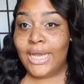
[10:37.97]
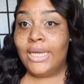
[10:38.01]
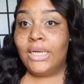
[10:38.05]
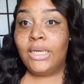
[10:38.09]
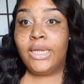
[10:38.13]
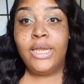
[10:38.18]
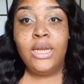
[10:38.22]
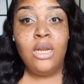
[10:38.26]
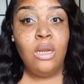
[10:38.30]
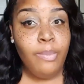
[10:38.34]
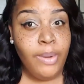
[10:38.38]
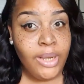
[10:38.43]

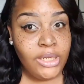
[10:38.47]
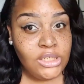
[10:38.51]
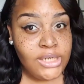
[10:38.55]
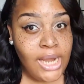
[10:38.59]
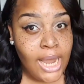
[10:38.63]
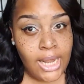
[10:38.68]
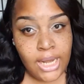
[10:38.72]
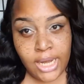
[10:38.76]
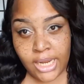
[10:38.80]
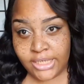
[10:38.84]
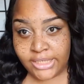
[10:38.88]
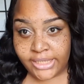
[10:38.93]
Then the bitch
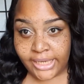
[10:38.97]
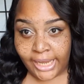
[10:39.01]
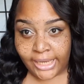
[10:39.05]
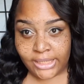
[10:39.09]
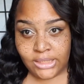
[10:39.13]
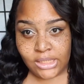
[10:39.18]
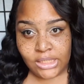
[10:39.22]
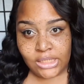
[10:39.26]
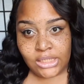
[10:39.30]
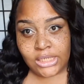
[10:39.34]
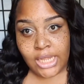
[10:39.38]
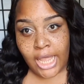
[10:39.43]
got the death
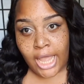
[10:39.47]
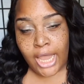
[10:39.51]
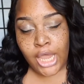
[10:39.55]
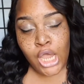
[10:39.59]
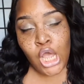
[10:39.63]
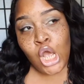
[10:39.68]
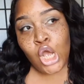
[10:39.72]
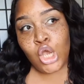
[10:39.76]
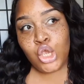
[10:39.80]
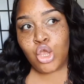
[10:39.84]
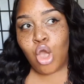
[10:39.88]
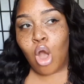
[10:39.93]
to say,
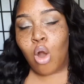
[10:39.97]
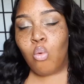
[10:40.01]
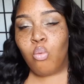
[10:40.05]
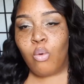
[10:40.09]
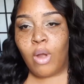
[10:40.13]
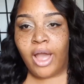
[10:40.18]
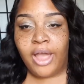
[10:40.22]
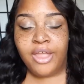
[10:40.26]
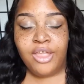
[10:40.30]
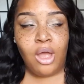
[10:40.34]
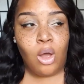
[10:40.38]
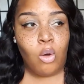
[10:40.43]

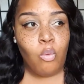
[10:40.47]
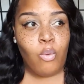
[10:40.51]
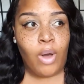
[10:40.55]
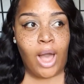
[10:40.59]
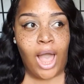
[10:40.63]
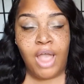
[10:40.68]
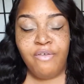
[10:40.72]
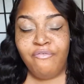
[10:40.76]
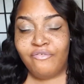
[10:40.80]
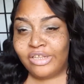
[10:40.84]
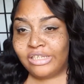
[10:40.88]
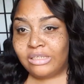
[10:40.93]
your
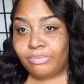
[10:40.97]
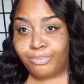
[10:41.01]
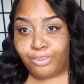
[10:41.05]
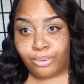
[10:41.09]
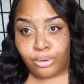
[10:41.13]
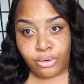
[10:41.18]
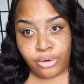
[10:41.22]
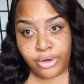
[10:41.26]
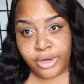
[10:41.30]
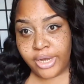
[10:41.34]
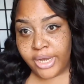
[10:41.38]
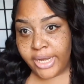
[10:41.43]
wife is
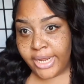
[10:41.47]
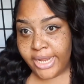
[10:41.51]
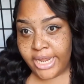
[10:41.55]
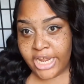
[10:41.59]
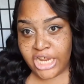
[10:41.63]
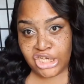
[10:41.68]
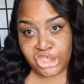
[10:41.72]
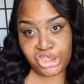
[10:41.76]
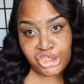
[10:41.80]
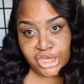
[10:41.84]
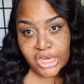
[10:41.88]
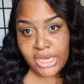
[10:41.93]
pretty
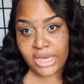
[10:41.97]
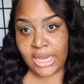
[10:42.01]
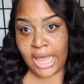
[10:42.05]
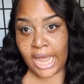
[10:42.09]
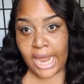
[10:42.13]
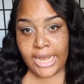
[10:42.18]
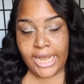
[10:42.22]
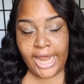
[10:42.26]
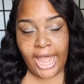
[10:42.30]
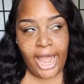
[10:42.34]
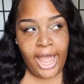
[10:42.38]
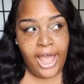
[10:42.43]
and shit
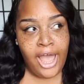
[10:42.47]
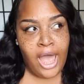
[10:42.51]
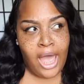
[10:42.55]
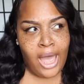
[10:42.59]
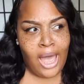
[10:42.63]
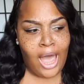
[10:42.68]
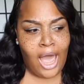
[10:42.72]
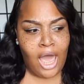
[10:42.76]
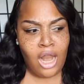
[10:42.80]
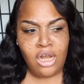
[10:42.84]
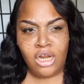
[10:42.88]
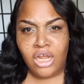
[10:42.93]
like that.
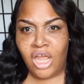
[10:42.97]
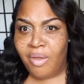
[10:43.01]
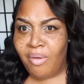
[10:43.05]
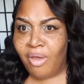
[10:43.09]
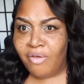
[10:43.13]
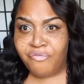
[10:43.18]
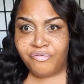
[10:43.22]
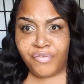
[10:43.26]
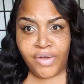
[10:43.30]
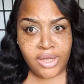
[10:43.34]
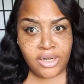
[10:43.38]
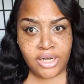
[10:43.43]
I don't
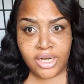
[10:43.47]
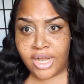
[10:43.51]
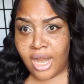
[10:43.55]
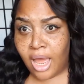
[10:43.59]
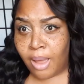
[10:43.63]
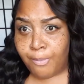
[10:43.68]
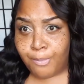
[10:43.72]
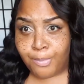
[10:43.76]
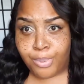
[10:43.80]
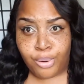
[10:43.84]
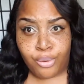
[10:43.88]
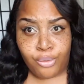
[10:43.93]
give a fuck that
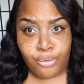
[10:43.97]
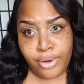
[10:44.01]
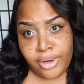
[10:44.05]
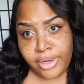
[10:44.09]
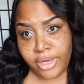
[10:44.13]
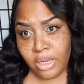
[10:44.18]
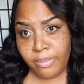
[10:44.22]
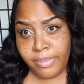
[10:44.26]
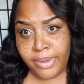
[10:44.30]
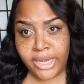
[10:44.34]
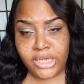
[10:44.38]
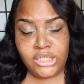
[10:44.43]
I'm
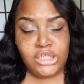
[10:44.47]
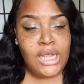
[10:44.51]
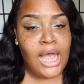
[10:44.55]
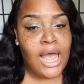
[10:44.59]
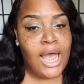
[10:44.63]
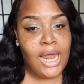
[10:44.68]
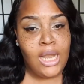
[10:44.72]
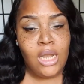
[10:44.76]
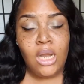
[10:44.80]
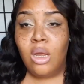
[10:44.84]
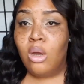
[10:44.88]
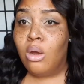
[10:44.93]
pretty, bitch.
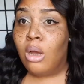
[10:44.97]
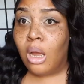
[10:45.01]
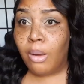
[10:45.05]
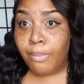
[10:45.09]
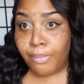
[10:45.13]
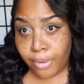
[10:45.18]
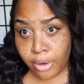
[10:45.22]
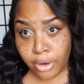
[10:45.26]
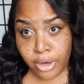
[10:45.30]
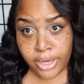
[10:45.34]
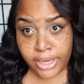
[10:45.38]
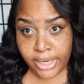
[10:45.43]
I know I'm
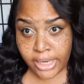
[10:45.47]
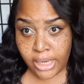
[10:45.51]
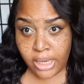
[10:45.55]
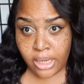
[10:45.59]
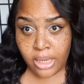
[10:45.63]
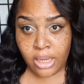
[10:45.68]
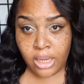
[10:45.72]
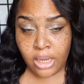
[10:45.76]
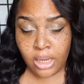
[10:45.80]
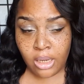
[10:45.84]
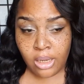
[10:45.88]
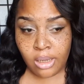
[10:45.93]
pretty.
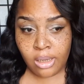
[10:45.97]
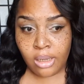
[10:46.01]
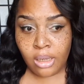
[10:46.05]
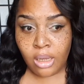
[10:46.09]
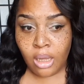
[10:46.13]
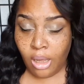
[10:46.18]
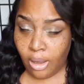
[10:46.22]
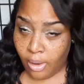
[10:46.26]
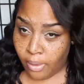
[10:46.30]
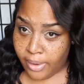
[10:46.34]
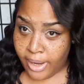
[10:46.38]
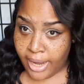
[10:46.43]

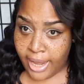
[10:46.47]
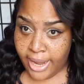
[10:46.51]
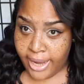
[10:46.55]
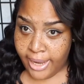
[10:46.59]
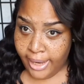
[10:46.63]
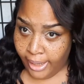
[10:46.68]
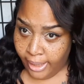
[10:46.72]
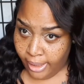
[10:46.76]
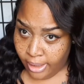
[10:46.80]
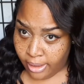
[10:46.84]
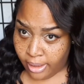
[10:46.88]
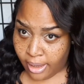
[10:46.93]

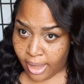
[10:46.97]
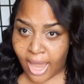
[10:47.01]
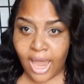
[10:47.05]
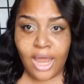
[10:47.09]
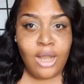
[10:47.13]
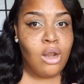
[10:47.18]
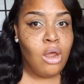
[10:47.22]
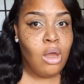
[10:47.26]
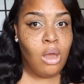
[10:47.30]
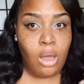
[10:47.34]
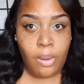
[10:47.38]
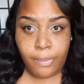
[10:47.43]
Okay? I
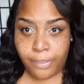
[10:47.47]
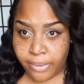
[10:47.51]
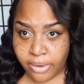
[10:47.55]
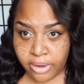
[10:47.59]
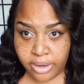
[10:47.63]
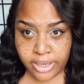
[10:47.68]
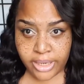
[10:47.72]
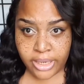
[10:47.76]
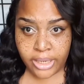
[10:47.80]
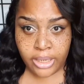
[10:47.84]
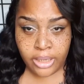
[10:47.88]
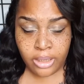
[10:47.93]
know I'm
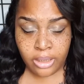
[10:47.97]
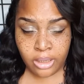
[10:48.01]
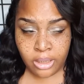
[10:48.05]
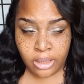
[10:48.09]
pretty.